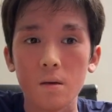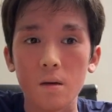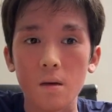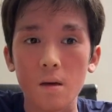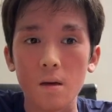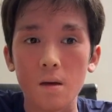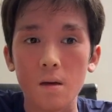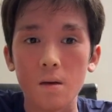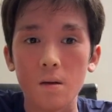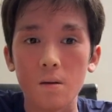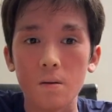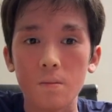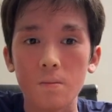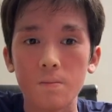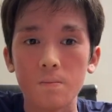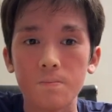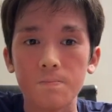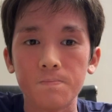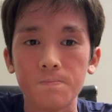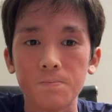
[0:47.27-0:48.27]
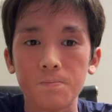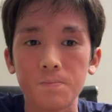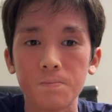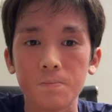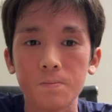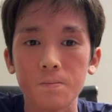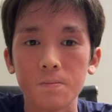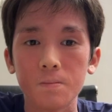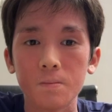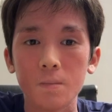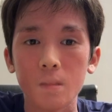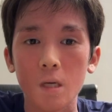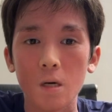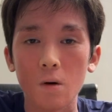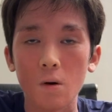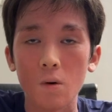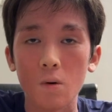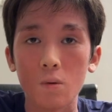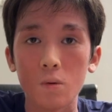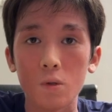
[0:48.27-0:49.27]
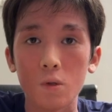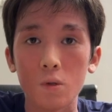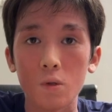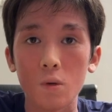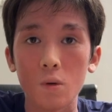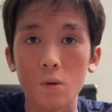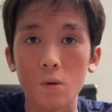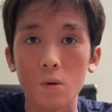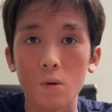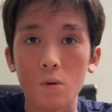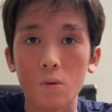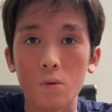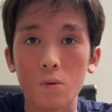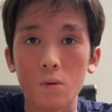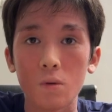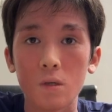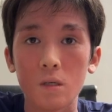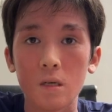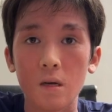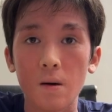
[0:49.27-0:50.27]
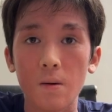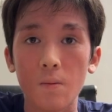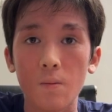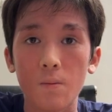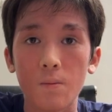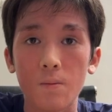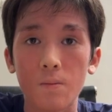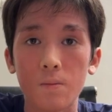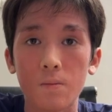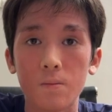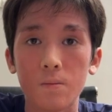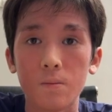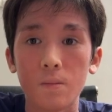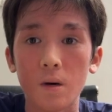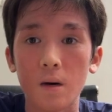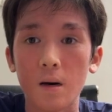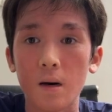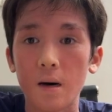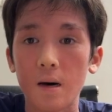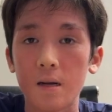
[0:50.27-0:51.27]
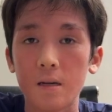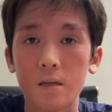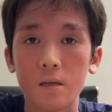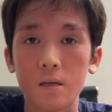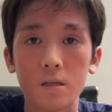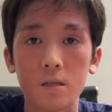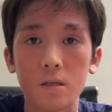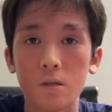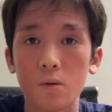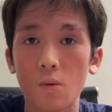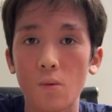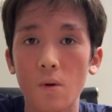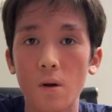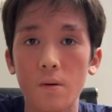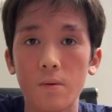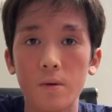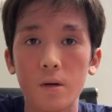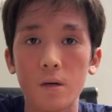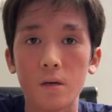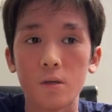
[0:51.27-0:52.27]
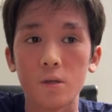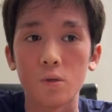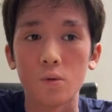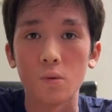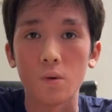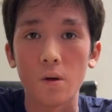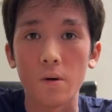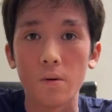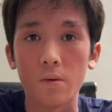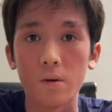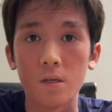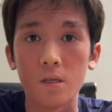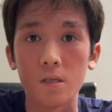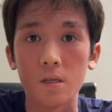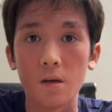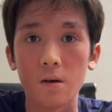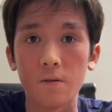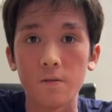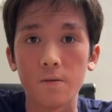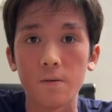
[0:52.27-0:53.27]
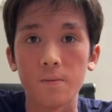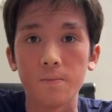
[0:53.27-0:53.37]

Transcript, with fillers: and also some others very sugary stuff.